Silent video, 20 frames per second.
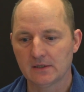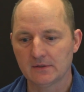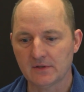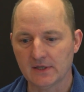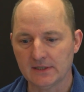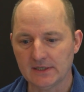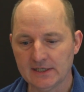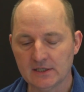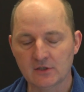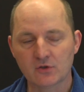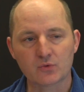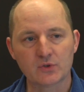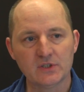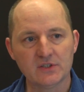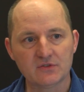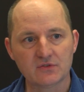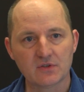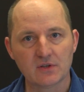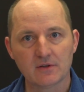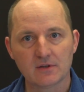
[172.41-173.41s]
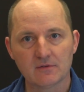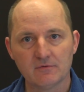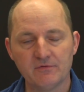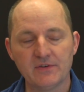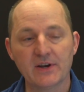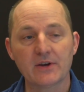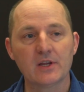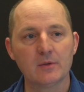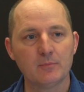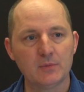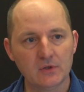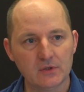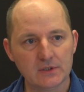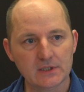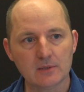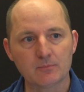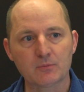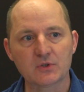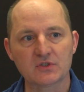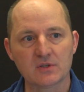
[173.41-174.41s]
that increased variability
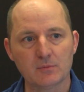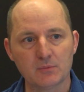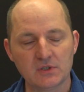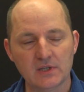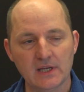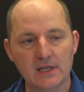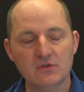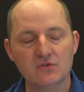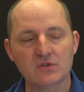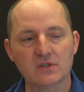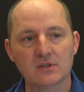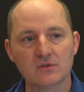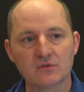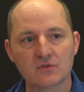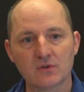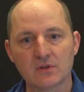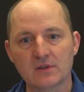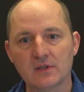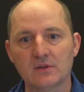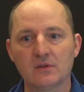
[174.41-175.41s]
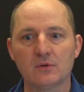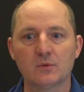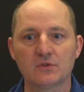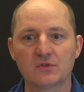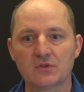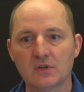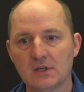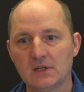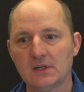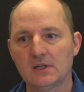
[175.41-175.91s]
in precipitation, so that there was